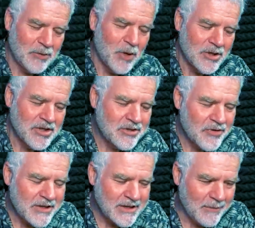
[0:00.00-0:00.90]
it was
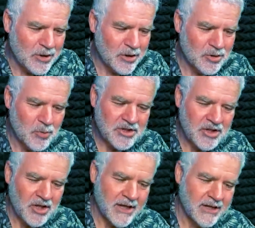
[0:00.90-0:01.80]
interesting because we
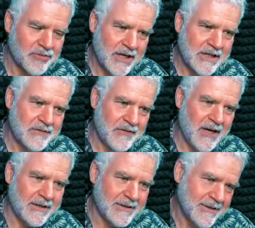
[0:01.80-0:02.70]
started to raise
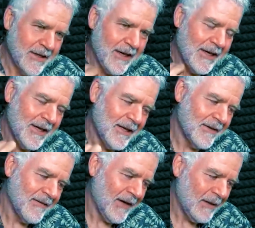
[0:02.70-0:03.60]
funds.
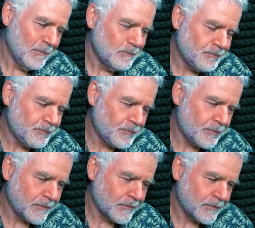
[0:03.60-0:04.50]
And um,
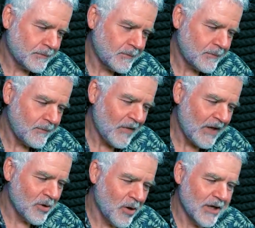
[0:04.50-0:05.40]

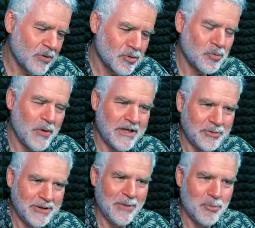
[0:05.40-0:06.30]
so I, of course, went
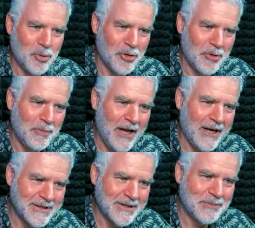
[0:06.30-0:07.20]
to a number of the
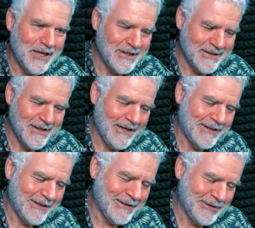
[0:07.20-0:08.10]
banks and the BNZ
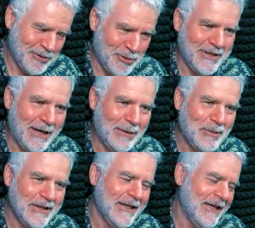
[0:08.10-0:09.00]
turned up.
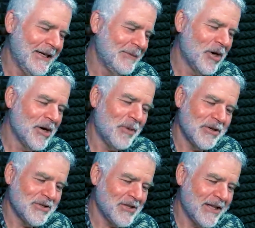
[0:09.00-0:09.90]
And my
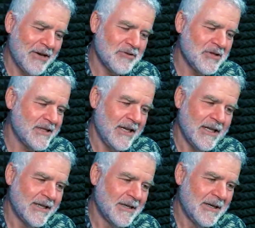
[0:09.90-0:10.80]
boss sat there and said,